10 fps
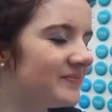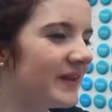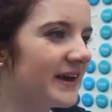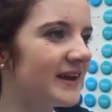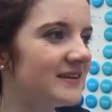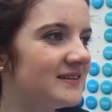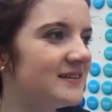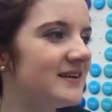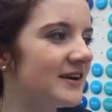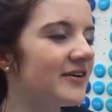like, it
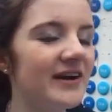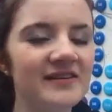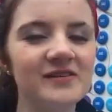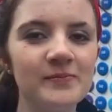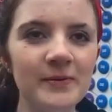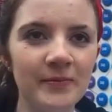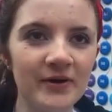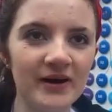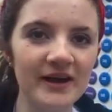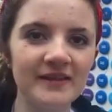deteriorates
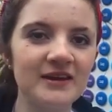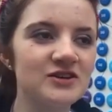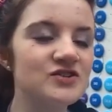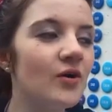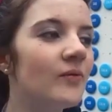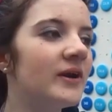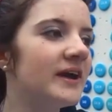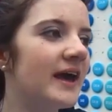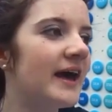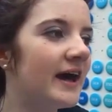people, and they just don't want
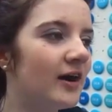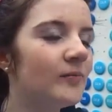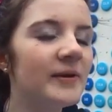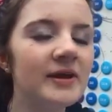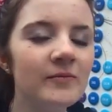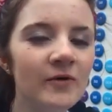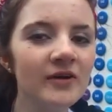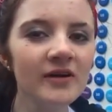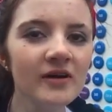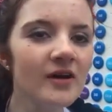to get help
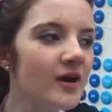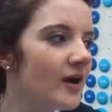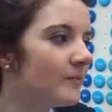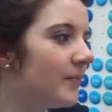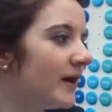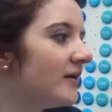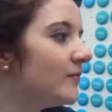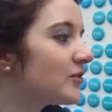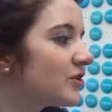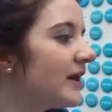anymore. But
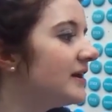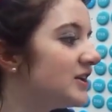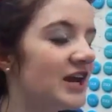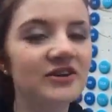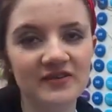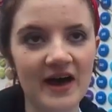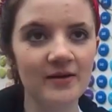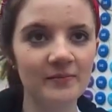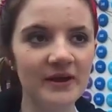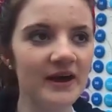we're trying to change that,
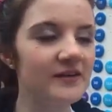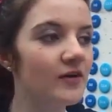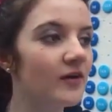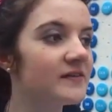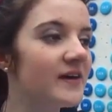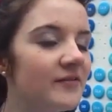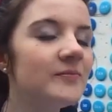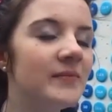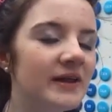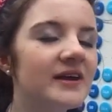because
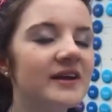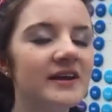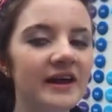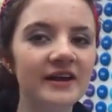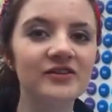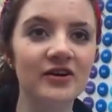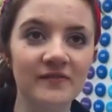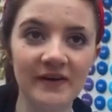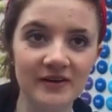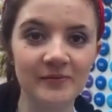7 million Canadians are
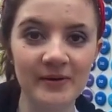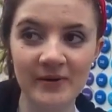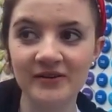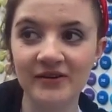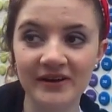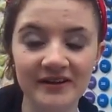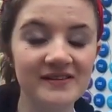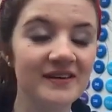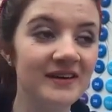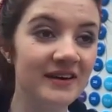affected by mental
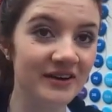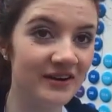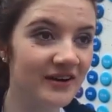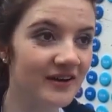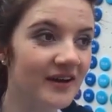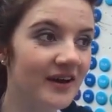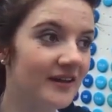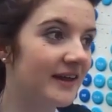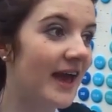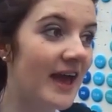illness a year,
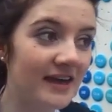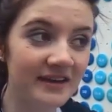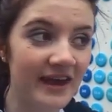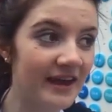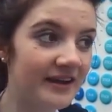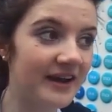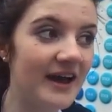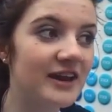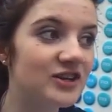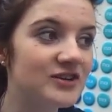like, in Canada.
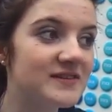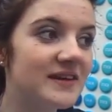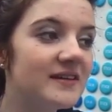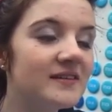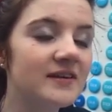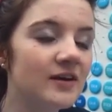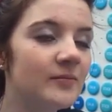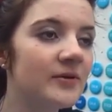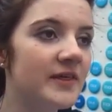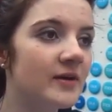And it's a
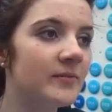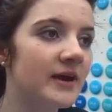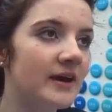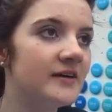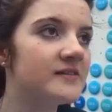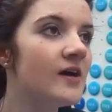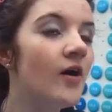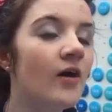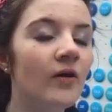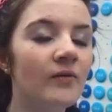terrible thing,
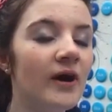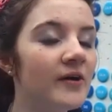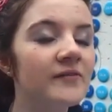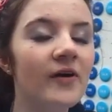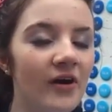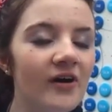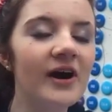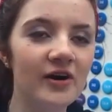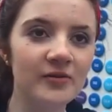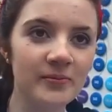because out of
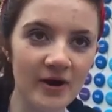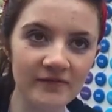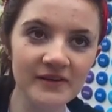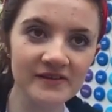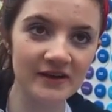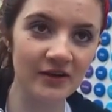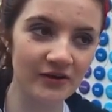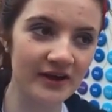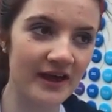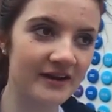all health profits that go
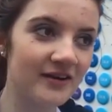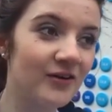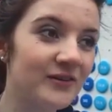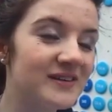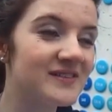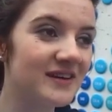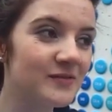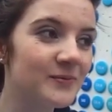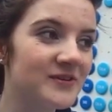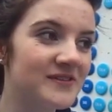to Canada, only
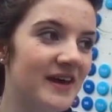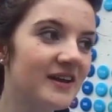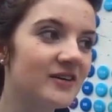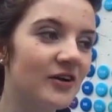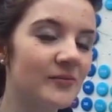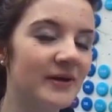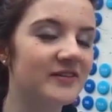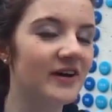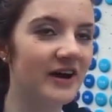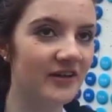6% go to
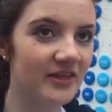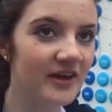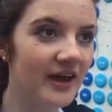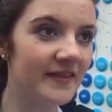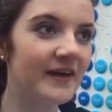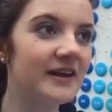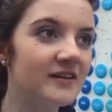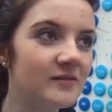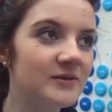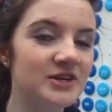mental health. And that
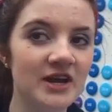needs to be